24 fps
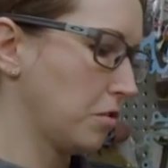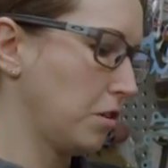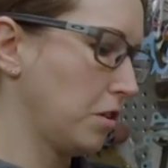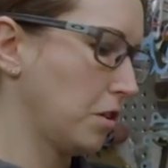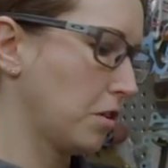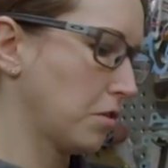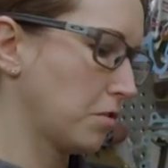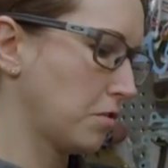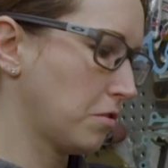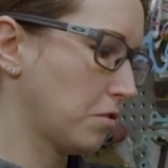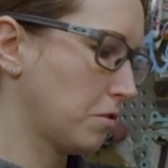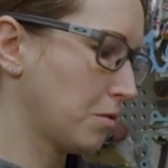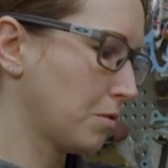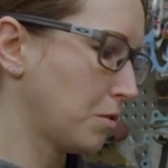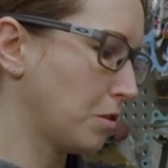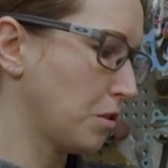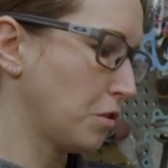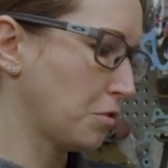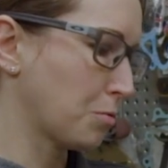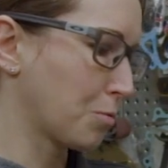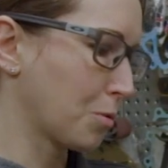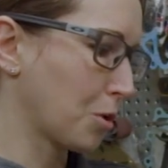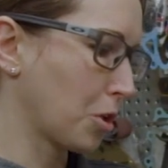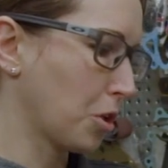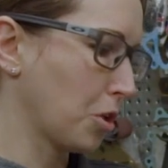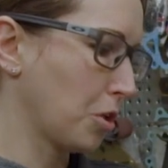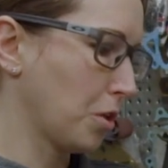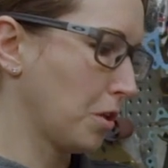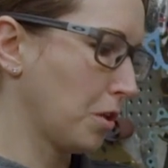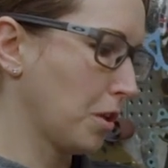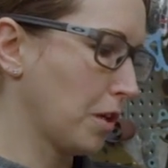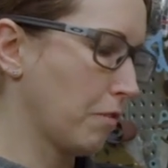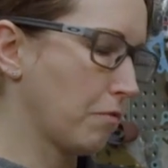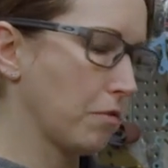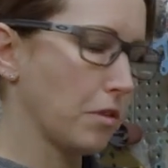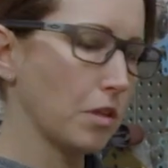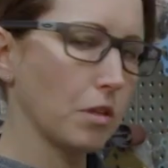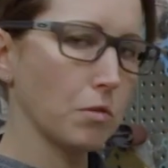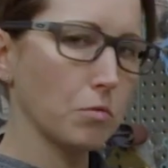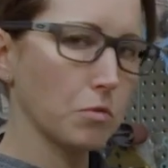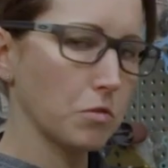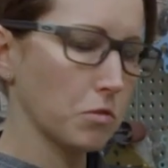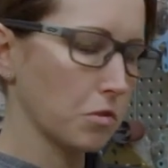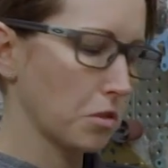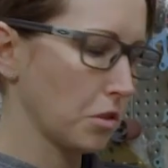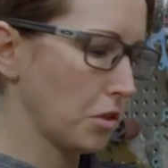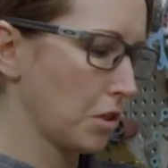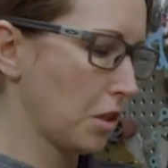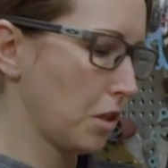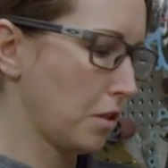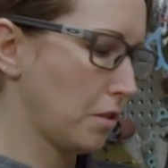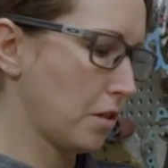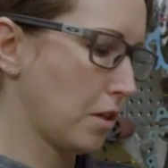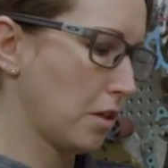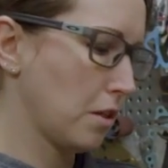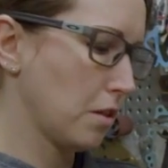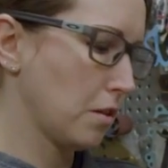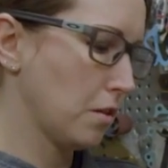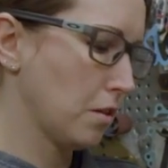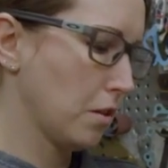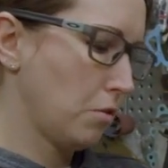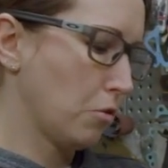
leaks. These were good, everything was good on that.